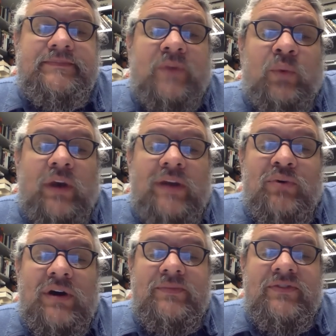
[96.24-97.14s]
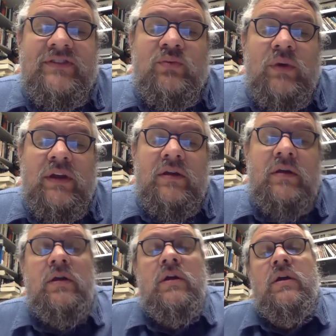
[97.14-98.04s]
writing prompts this week.
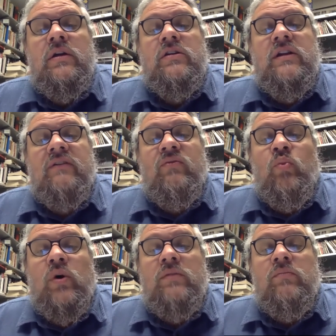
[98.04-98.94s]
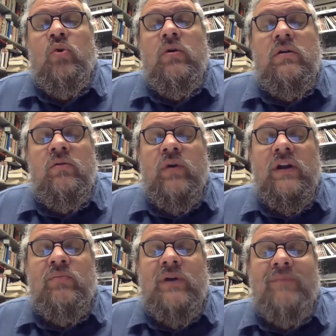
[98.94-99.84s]
You're going to have one more,
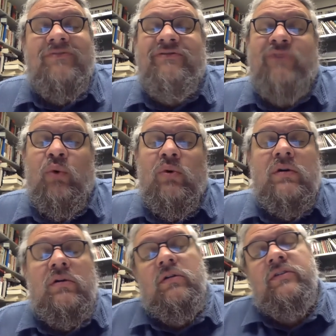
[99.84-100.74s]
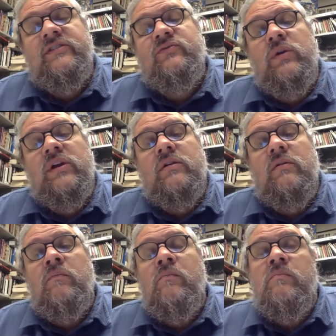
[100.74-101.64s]
writing prompt 4 this week.
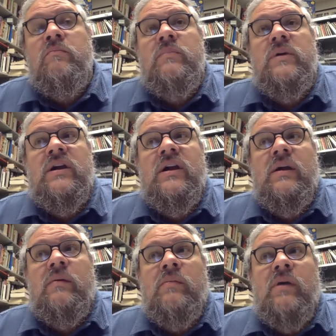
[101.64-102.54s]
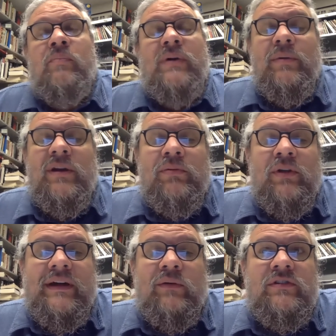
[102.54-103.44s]
I'll probably upload
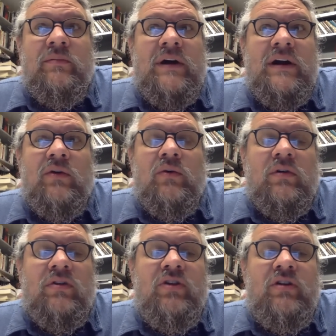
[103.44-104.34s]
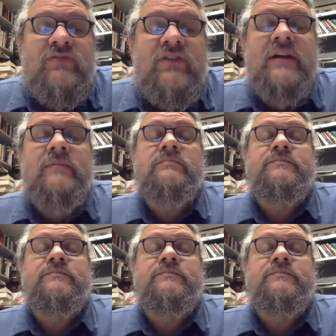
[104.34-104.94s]
that one tomorrow or Thursday.